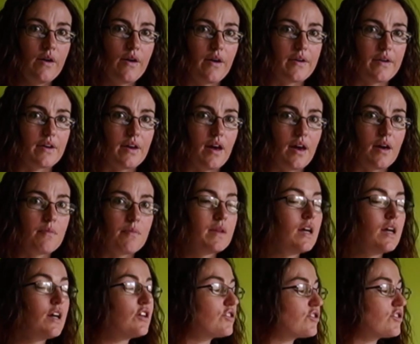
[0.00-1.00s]
Okay,
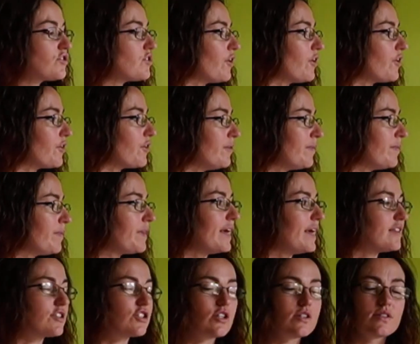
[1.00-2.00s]
so
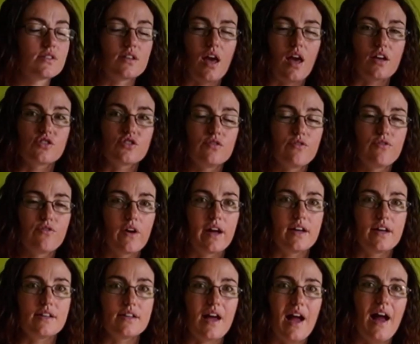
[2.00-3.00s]
it's just an extra
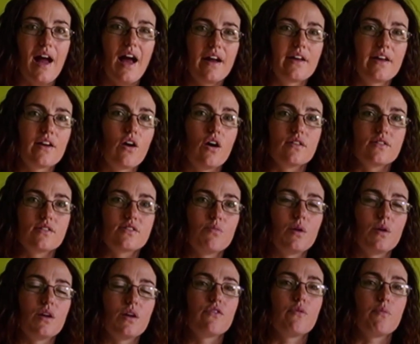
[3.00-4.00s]
phrase adding on some
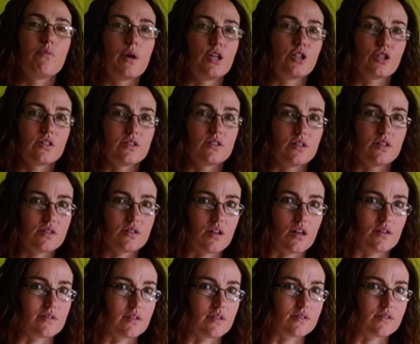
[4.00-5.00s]
information to the
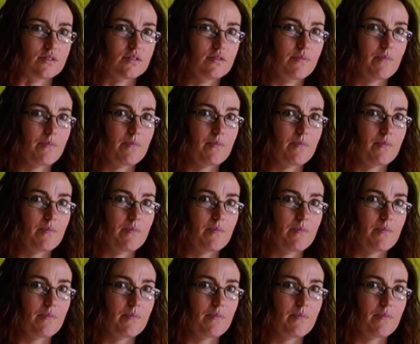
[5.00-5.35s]
sentence.